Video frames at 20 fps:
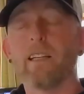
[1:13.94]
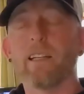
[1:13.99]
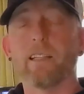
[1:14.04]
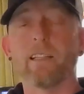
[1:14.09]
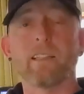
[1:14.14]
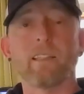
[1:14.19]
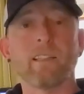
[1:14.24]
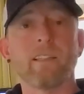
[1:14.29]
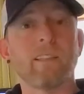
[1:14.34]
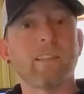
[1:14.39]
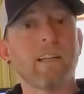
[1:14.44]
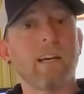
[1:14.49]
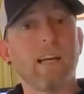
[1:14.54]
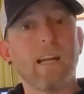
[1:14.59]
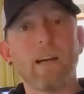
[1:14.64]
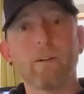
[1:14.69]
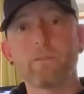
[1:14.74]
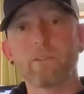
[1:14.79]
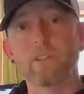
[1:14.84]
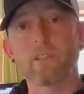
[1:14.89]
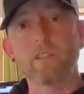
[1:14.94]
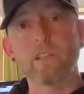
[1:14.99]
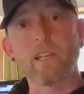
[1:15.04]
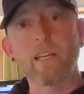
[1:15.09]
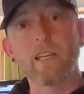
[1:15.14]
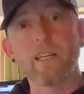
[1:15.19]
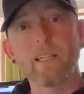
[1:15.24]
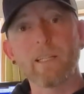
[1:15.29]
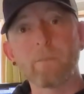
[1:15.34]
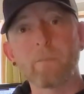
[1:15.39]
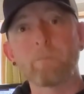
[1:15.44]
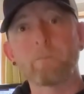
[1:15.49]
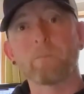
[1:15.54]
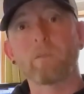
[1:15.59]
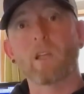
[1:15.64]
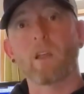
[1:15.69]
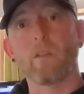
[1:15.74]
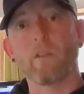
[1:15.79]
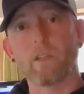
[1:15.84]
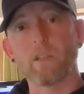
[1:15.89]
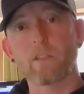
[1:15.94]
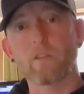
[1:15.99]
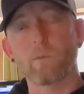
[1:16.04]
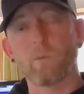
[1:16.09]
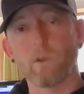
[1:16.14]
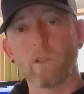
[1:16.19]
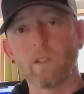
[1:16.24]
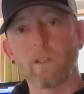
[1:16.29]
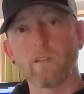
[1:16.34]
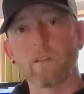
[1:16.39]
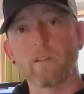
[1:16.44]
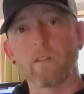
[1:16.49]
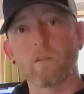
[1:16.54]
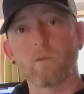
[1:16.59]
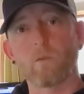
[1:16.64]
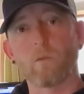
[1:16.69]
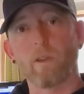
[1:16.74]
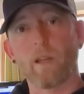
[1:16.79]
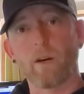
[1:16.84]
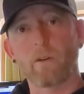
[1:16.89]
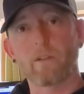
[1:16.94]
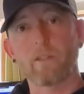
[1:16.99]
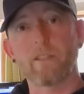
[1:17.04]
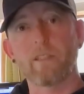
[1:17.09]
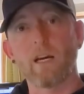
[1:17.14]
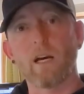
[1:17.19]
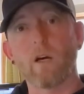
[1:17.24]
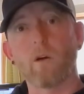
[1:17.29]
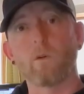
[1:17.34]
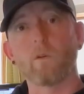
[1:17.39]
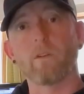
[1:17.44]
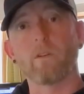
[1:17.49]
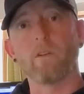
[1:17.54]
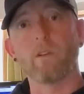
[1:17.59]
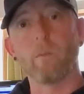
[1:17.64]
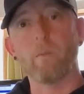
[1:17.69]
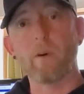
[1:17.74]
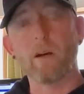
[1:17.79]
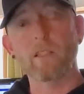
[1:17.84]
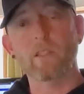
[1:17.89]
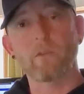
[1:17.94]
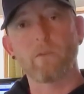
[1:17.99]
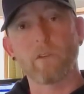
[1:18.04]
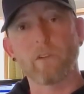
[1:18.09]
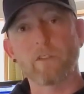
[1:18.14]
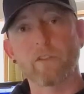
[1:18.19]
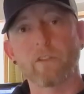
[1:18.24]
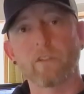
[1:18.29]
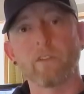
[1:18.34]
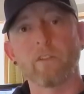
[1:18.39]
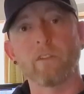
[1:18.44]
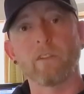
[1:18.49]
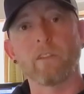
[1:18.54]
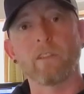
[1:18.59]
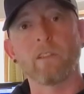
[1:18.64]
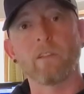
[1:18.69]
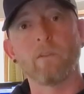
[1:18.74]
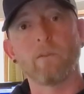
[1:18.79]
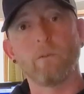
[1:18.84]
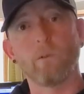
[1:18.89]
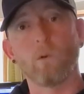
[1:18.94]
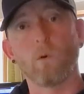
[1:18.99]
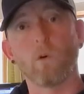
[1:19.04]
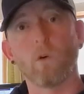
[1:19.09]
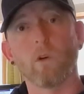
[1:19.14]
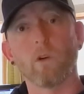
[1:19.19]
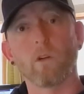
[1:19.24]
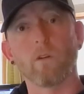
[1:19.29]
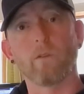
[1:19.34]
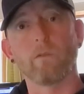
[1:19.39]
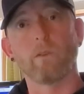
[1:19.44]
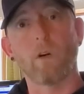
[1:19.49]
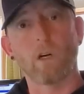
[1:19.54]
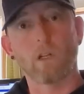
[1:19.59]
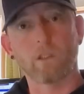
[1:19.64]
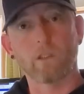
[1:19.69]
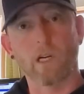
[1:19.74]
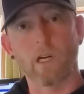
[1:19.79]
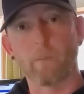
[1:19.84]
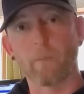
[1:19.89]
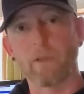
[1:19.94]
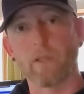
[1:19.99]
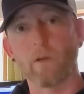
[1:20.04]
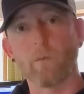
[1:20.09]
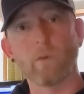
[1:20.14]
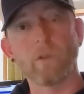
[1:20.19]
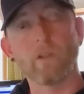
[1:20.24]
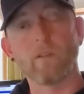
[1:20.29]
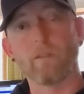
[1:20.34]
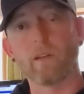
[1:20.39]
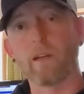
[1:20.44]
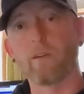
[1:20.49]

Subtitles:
And I have to say, this was without a doubt the best fishing for fall crappie that we have